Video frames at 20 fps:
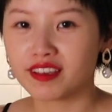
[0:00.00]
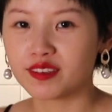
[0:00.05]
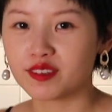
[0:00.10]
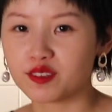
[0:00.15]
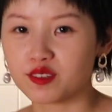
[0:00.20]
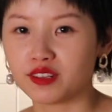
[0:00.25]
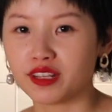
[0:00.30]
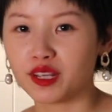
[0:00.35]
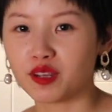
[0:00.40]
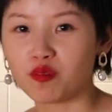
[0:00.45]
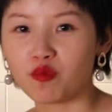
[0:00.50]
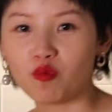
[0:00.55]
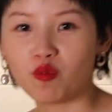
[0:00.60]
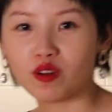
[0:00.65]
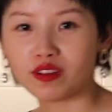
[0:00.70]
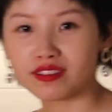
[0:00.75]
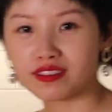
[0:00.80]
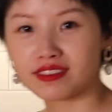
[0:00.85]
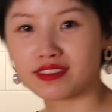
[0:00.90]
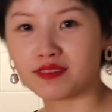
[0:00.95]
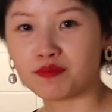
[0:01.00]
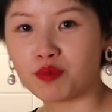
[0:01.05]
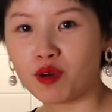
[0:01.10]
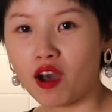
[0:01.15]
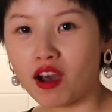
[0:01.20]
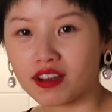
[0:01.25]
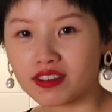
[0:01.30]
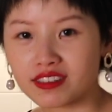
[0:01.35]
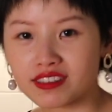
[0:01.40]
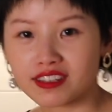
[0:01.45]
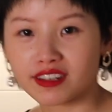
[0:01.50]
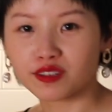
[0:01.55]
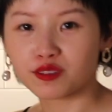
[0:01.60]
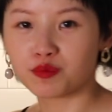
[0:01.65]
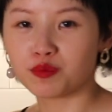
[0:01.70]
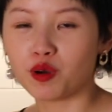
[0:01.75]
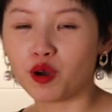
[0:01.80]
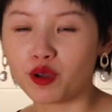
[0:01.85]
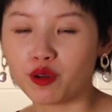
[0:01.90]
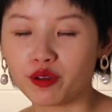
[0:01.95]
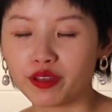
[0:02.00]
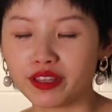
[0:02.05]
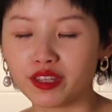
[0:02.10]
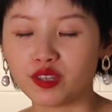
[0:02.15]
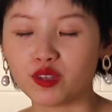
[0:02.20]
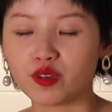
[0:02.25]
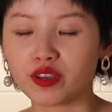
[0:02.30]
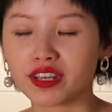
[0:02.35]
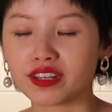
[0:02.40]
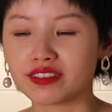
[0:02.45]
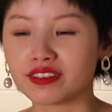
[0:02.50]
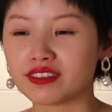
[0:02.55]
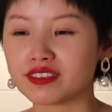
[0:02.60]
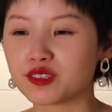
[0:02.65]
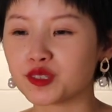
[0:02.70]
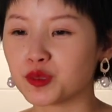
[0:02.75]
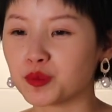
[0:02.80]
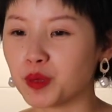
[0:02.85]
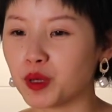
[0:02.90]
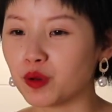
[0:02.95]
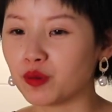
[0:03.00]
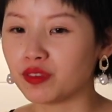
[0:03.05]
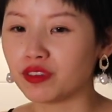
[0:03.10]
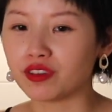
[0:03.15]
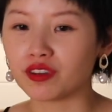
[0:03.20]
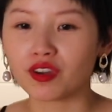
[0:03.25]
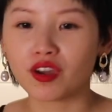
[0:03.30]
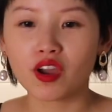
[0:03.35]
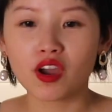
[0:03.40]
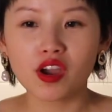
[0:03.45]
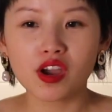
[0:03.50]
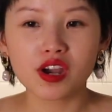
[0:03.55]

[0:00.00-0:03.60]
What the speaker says: So like once the pot starts boiling and you can smell the